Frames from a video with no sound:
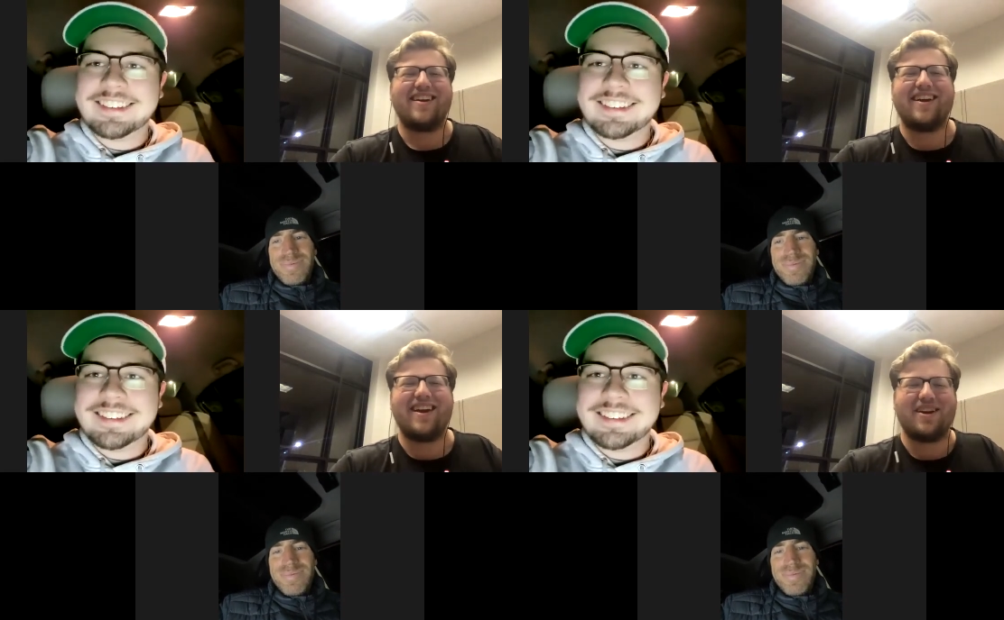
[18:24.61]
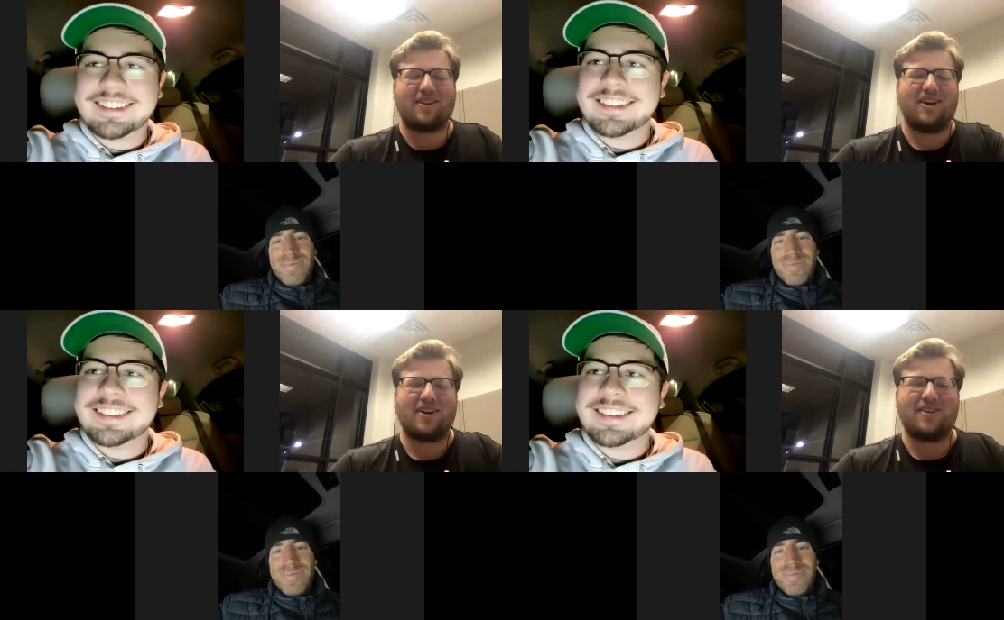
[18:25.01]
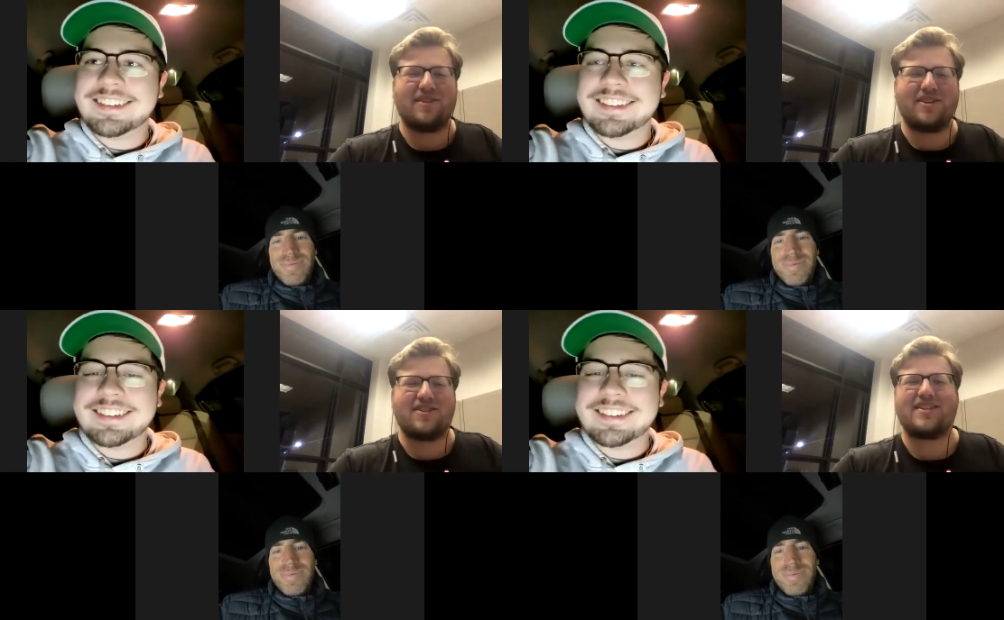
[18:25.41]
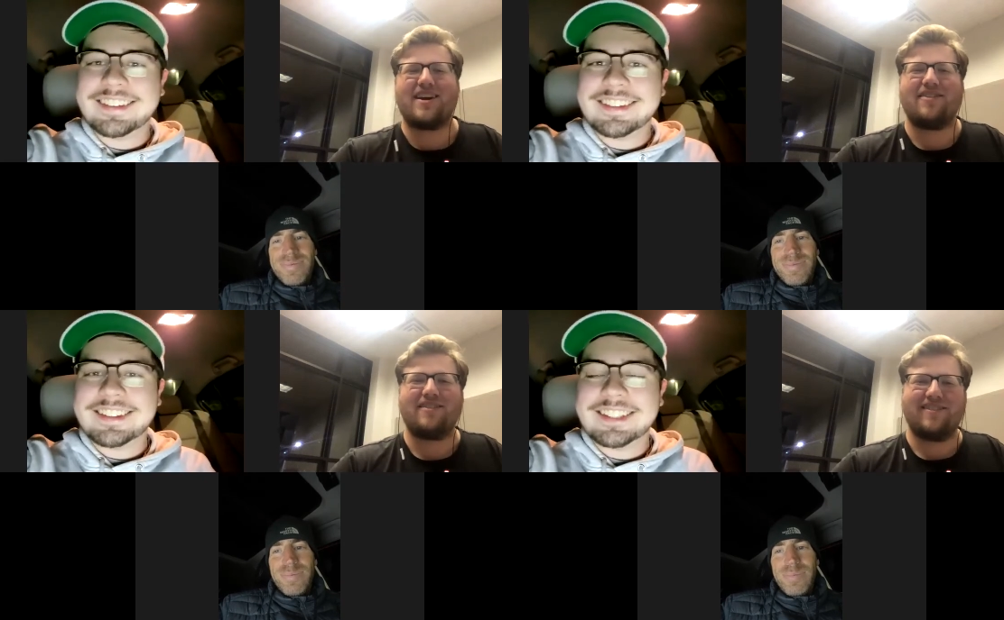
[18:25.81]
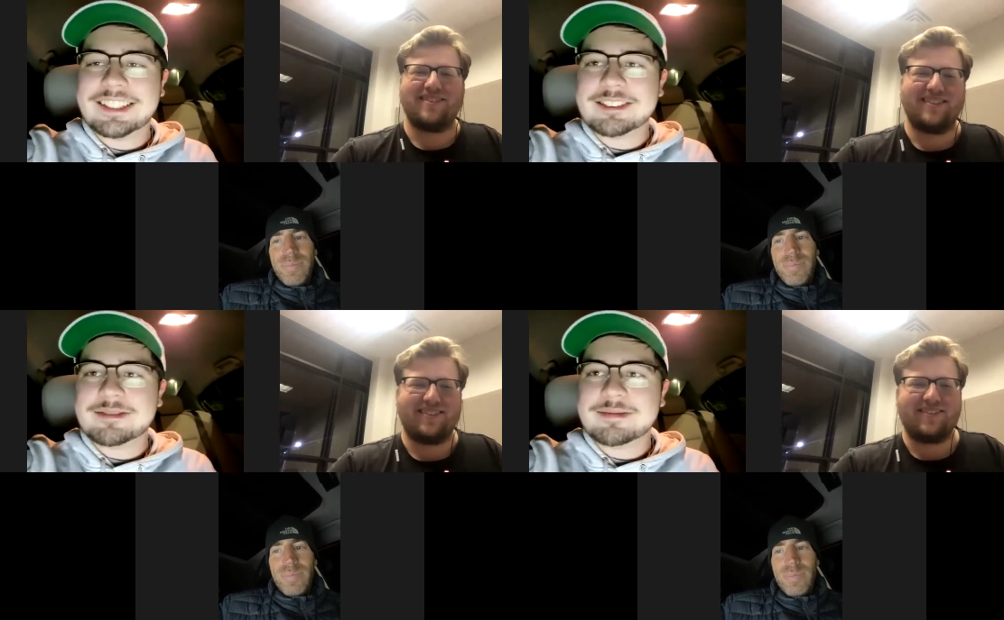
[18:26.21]
Speaker 1: And Clark to finish this out.
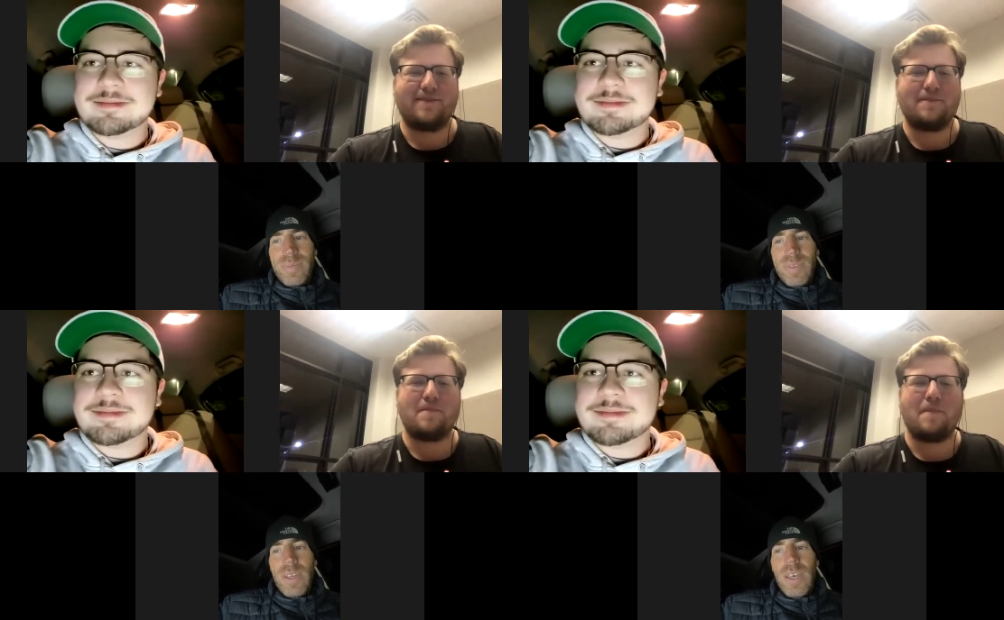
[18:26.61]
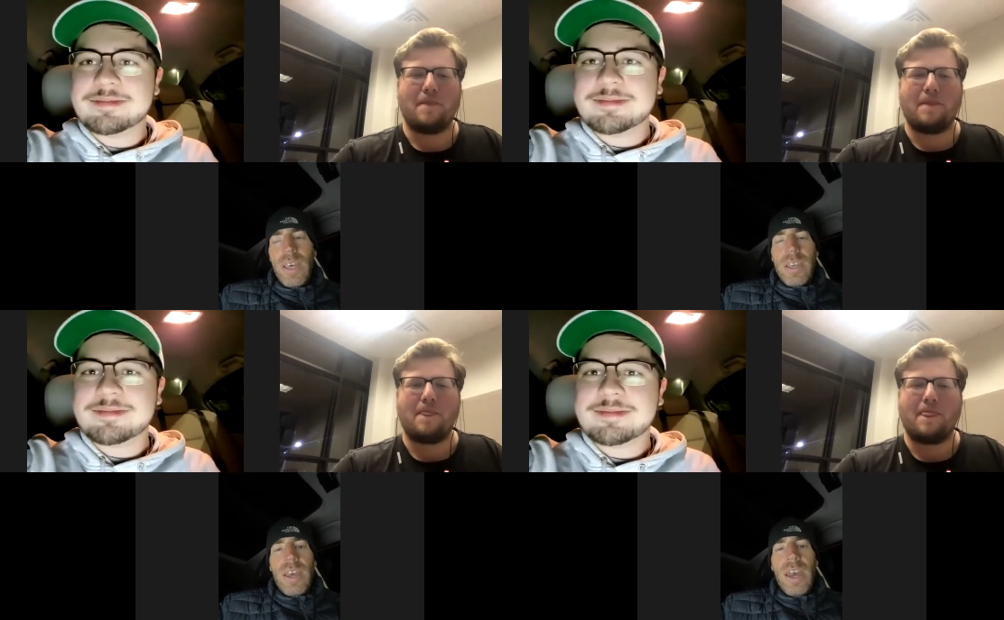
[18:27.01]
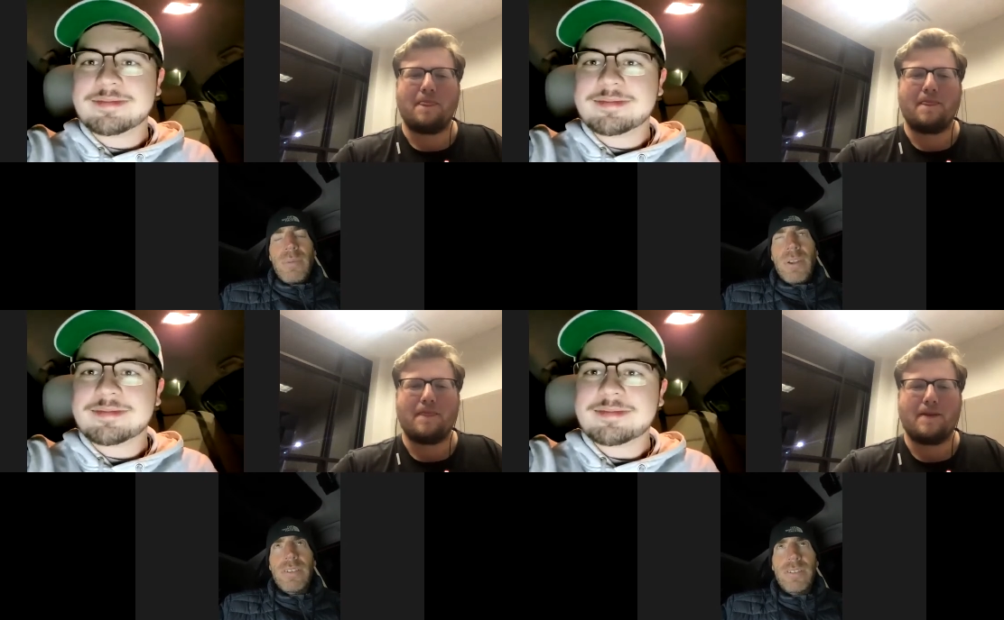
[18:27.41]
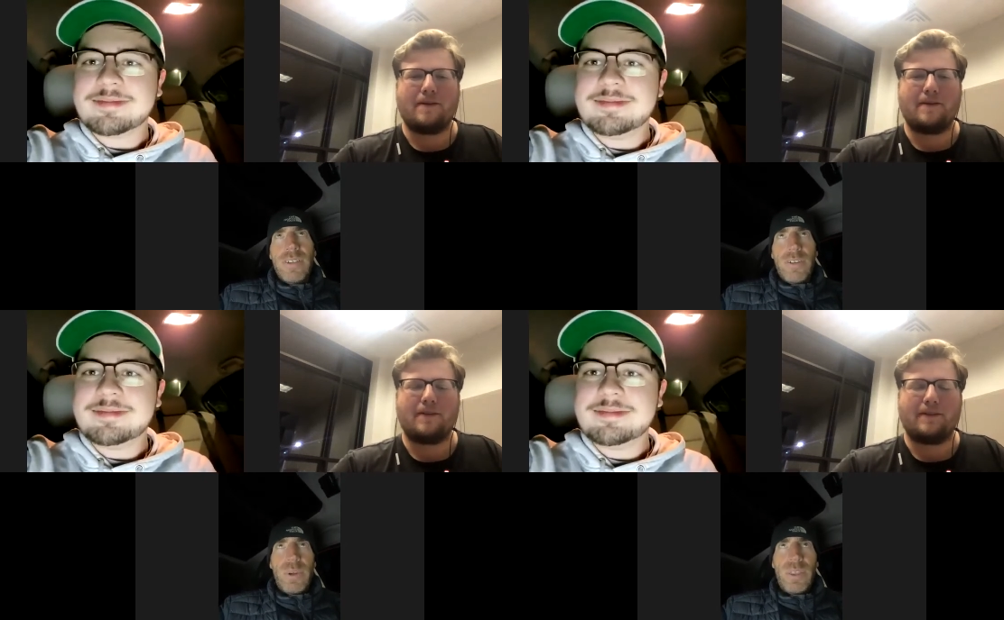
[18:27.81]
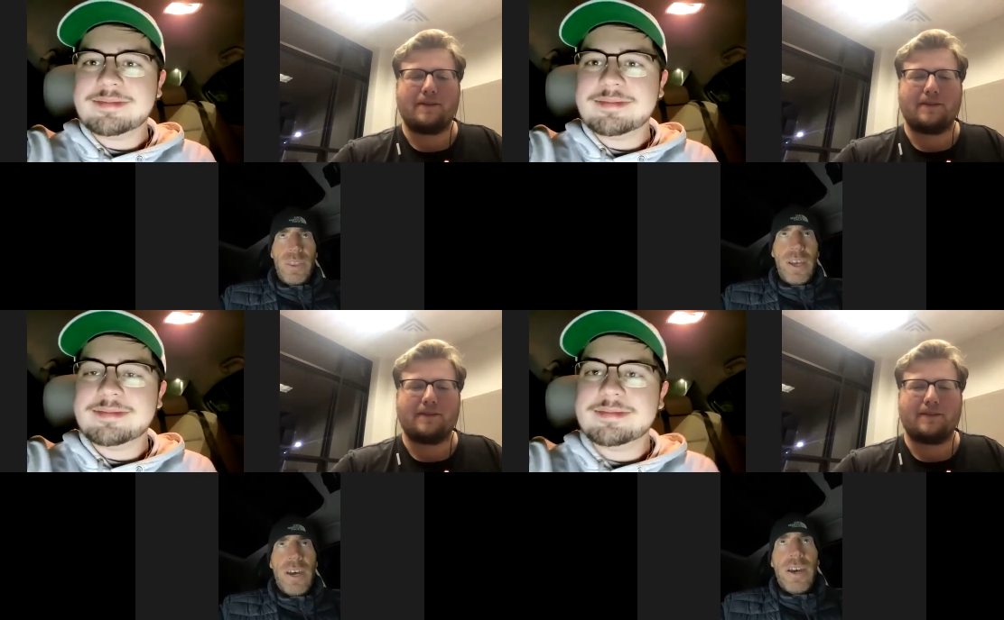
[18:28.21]
Speaker 2: Yeah, I'm going to stick with
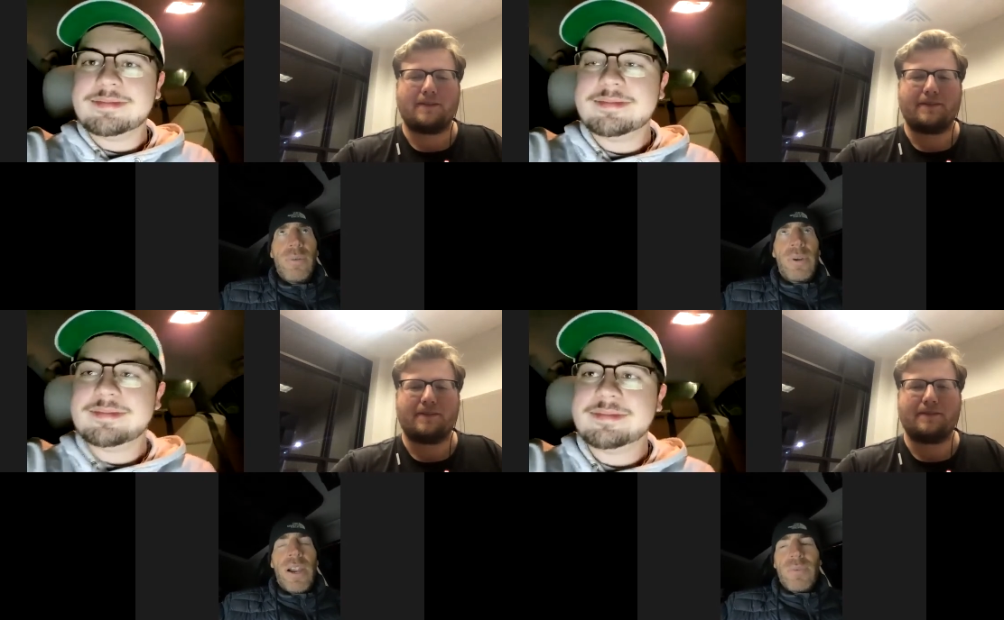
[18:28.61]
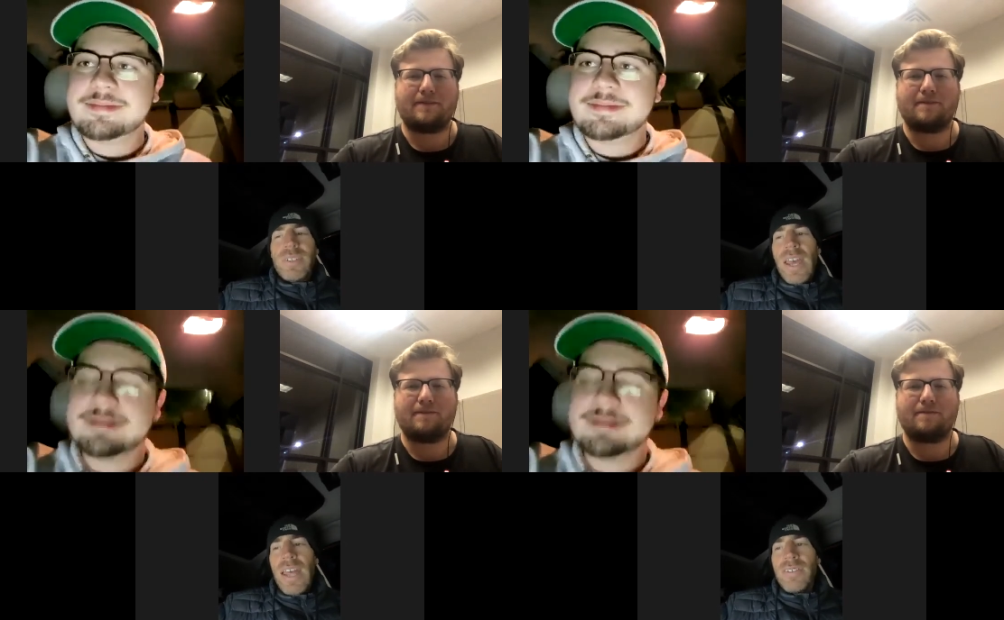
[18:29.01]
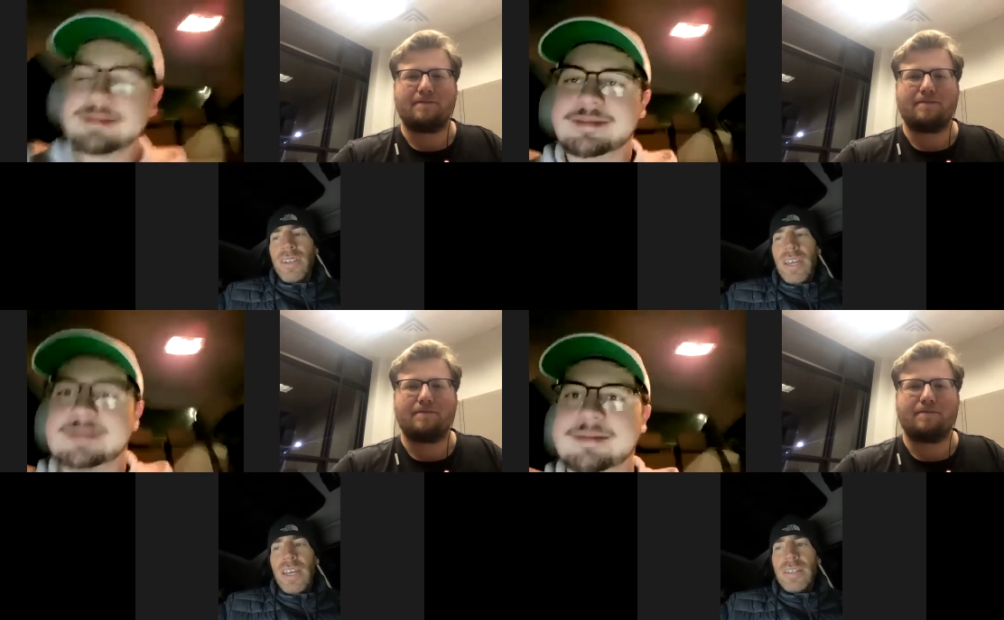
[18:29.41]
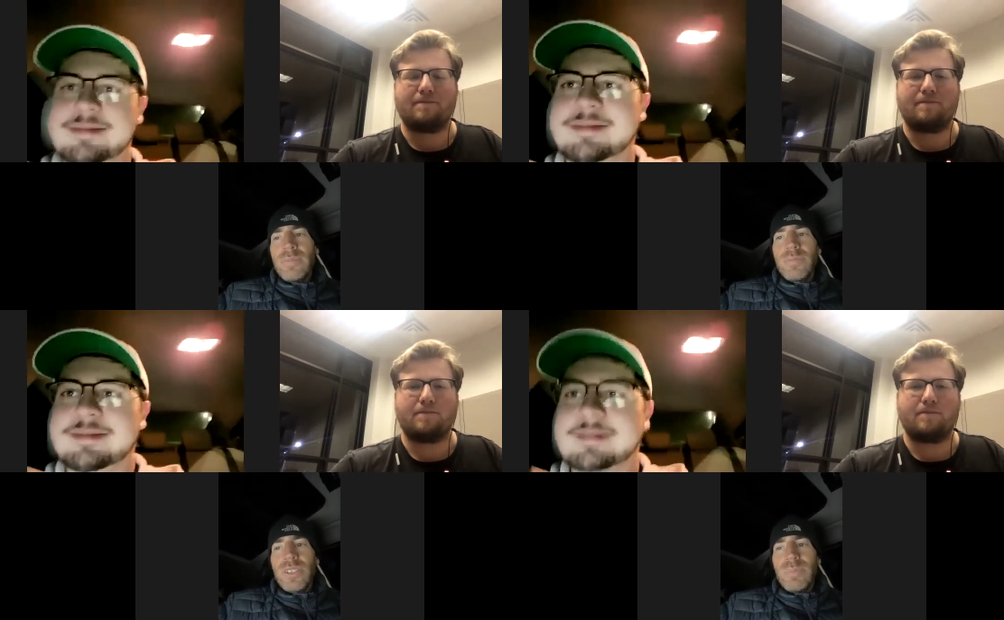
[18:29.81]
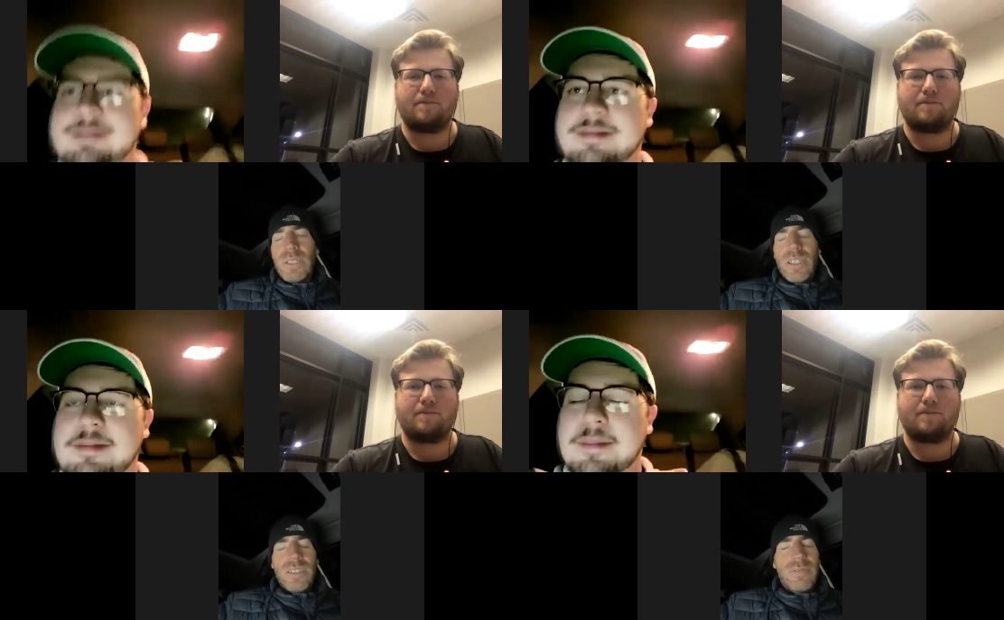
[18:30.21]
uh, where I was at uh, just because